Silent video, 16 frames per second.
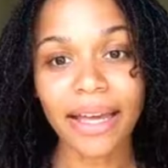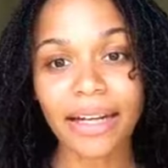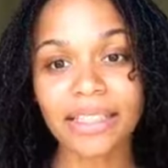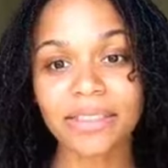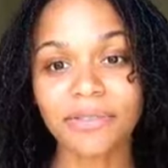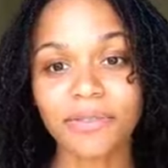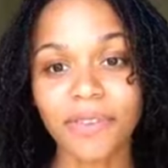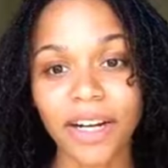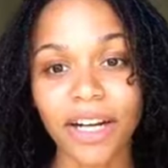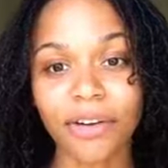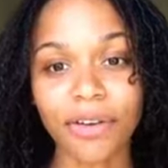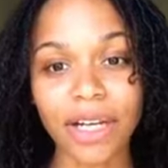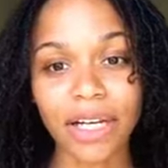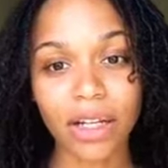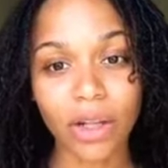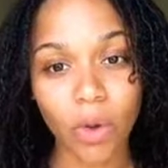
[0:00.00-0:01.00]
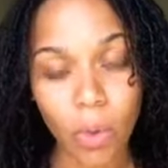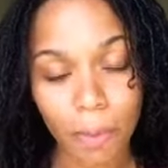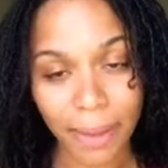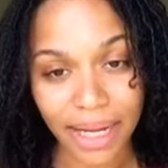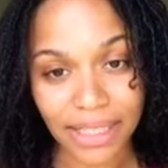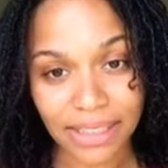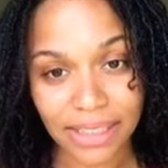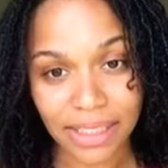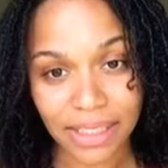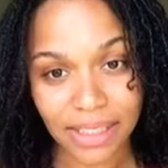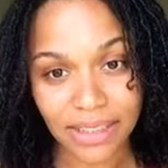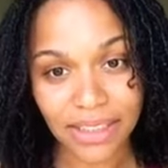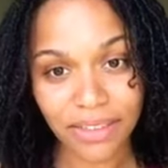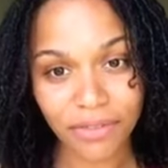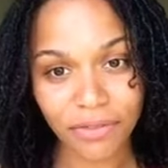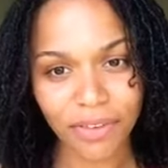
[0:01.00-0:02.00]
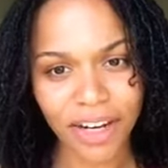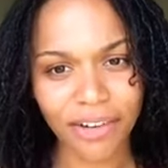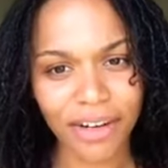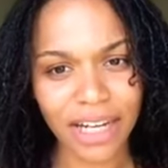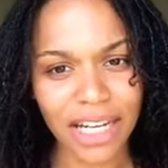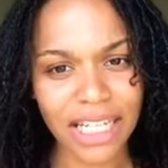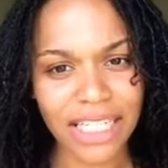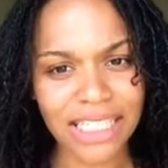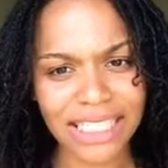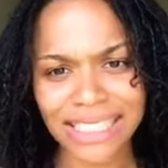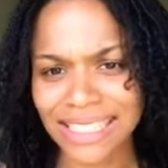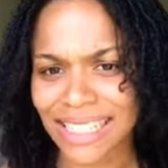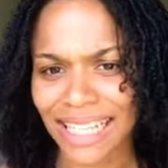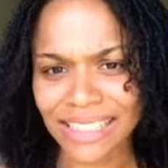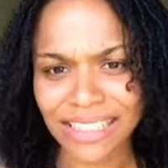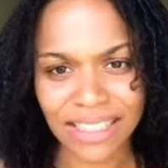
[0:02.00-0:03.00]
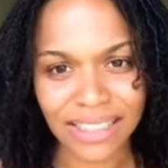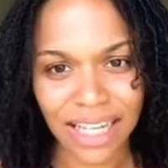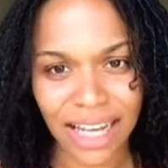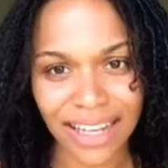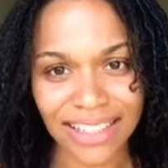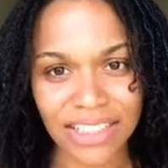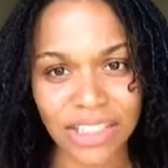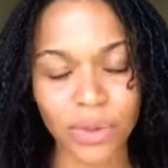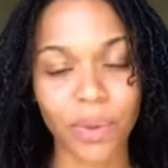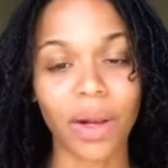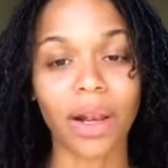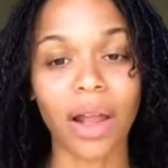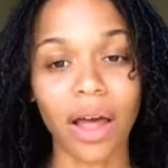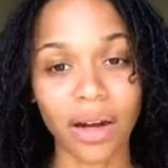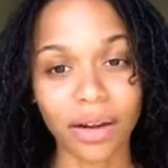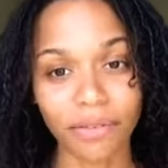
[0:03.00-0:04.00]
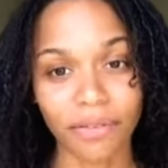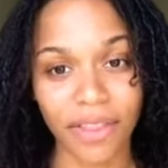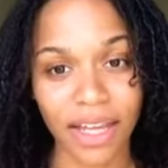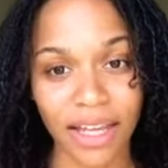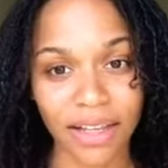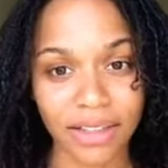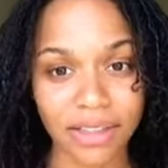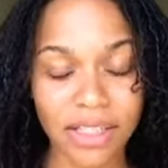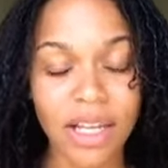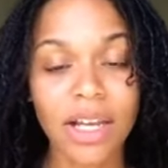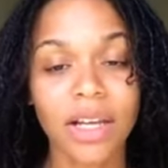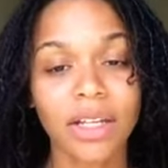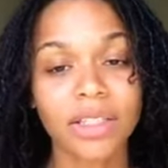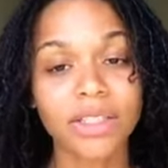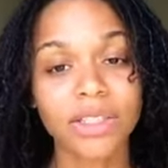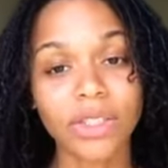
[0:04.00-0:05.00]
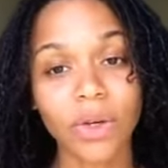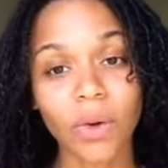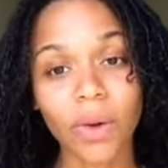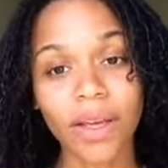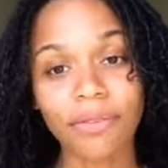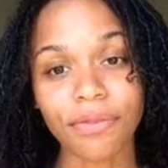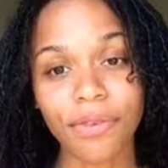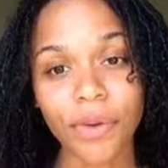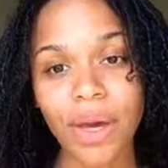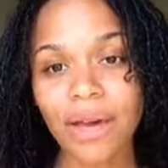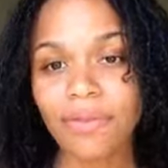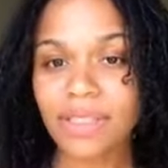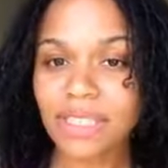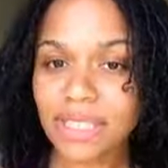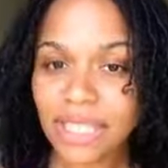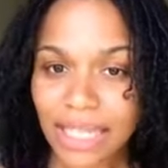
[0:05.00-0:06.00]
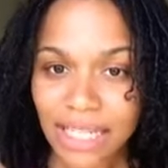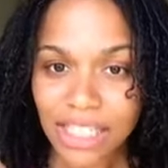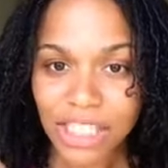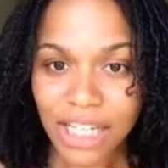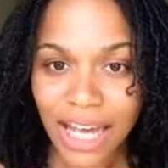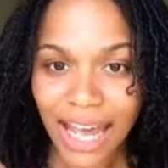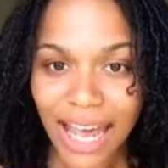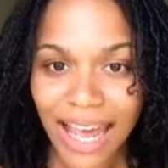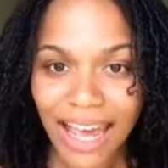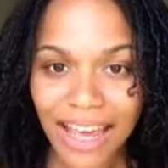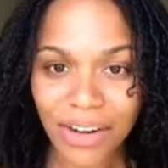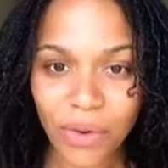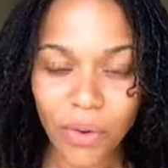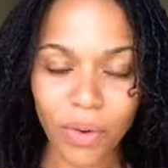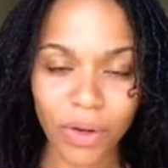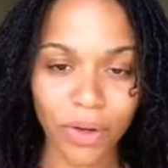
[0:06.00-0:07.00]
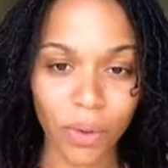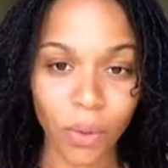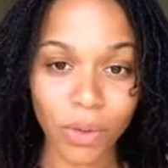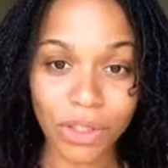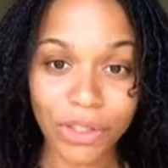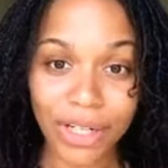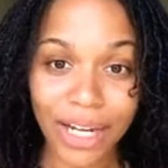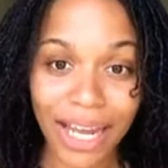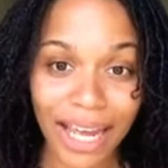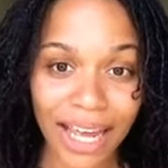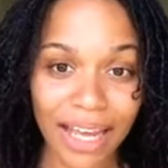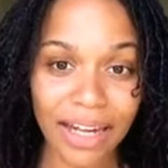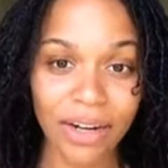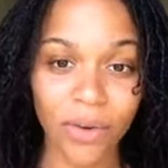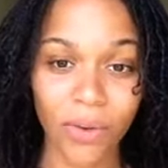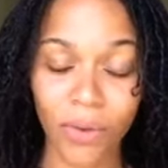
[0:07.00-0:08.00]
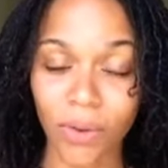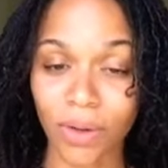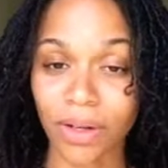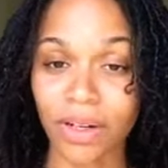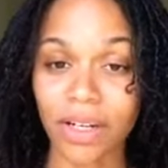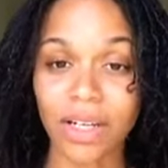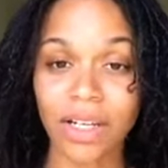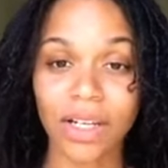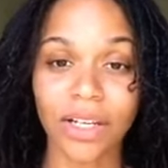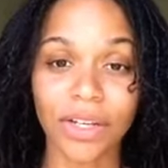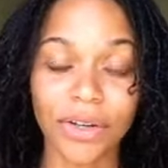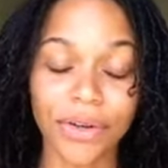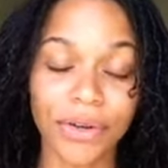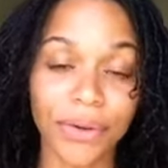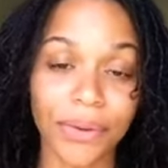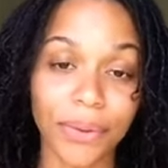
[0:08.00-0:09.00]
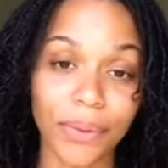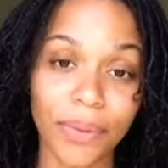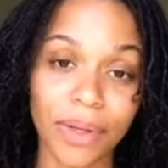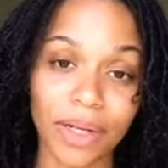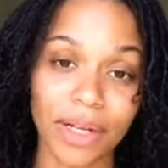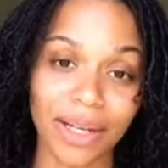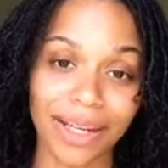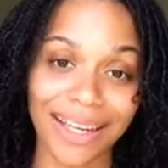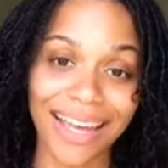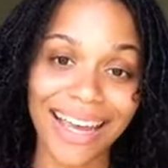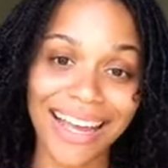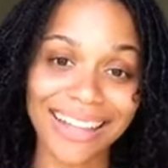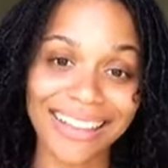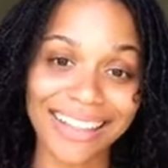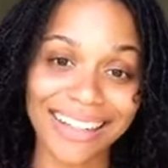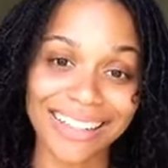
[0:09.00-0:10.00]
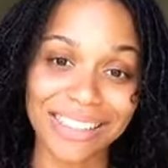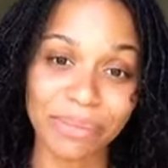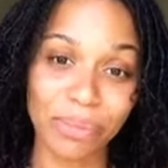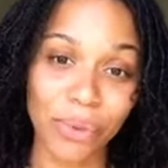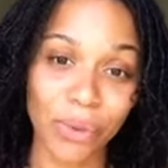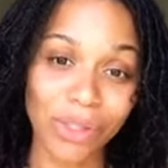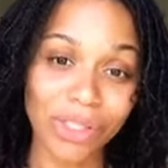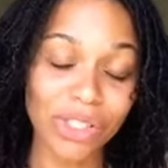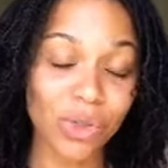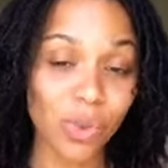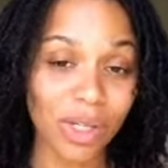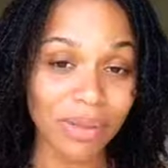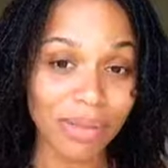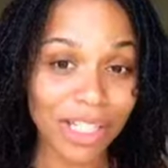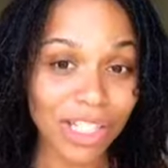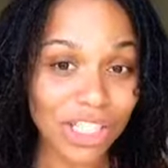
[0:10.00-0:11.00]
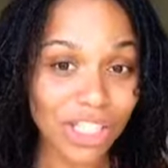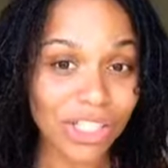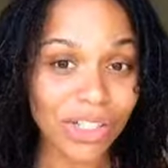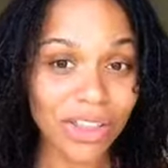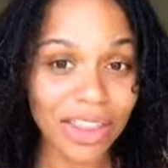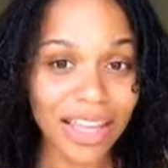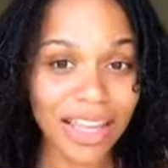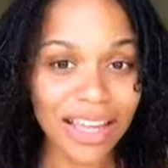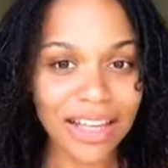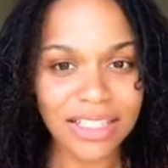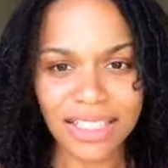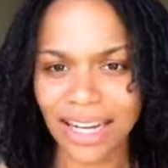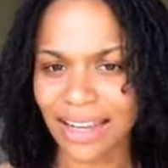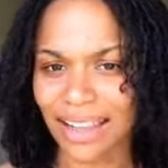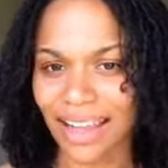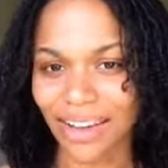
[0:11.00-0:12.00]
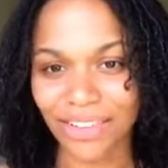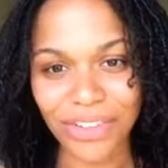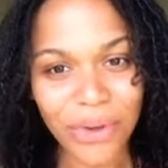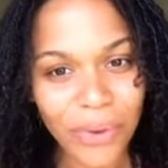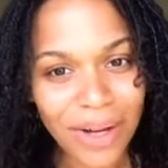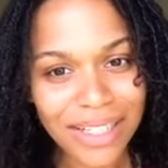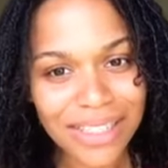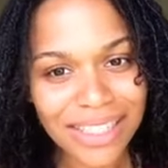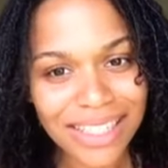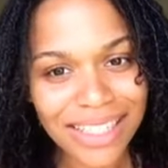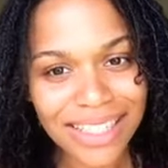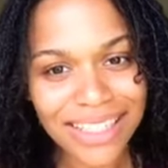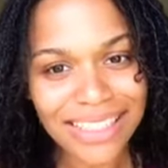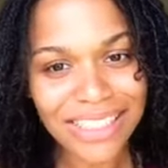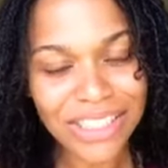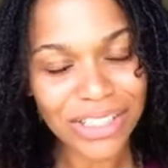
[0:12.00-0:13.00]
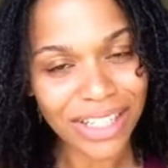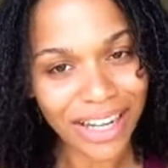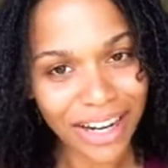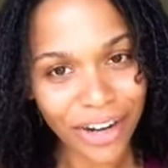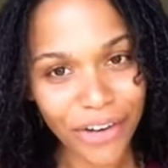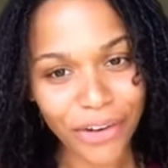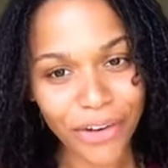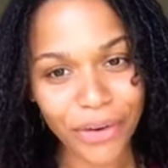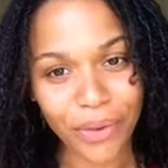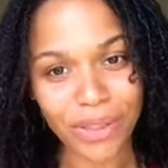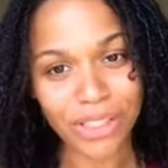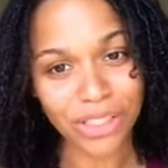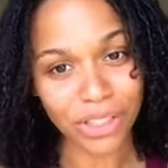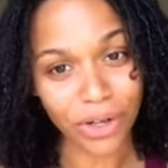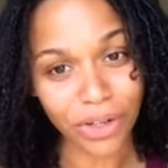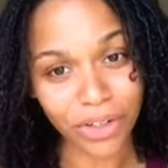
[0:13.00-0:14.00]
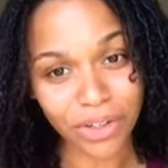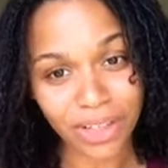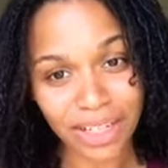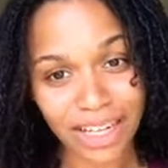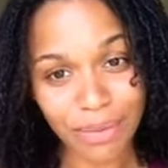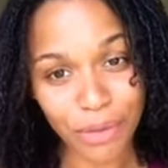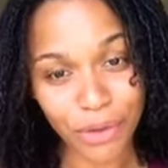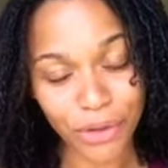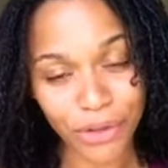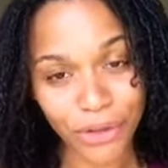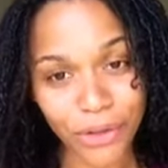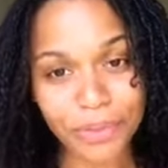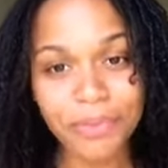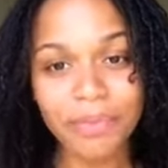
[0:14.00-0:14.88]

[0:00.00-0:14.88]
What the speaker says: is very low maintenance and very desensitized to a lot of things. So if you have a skittish cat or an older cat, or a cat that is more squeamish to things like loud noises, scare or startle him or her,